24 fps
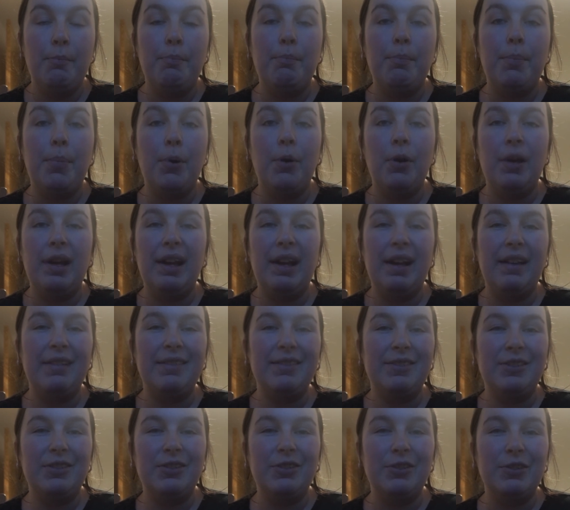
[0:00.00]
but it
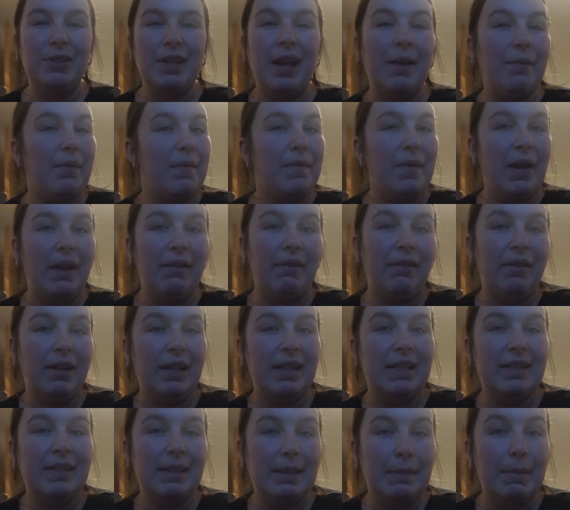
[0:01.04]
does have a very
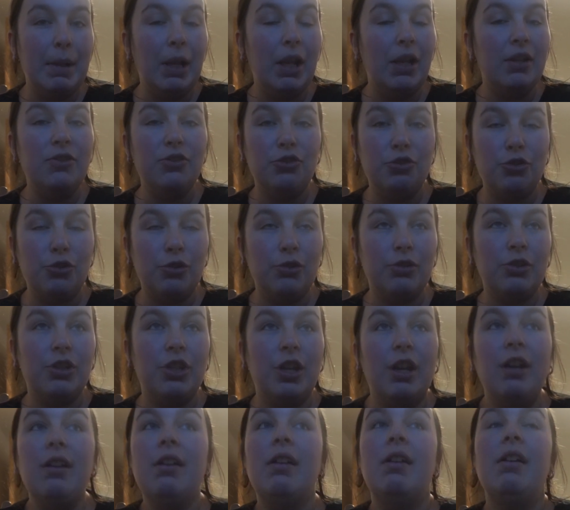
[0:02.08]
similar
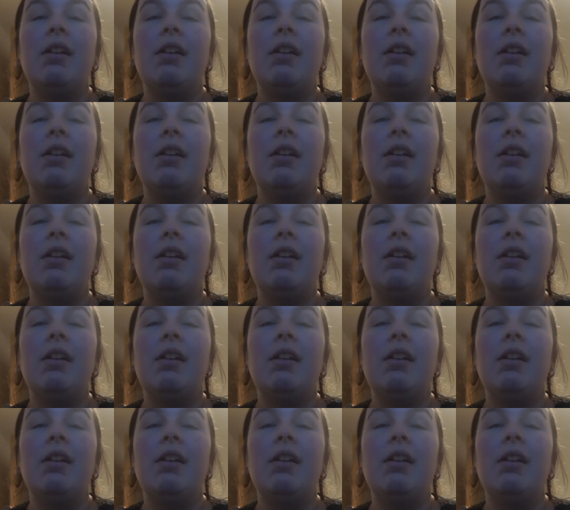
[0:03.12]
structure.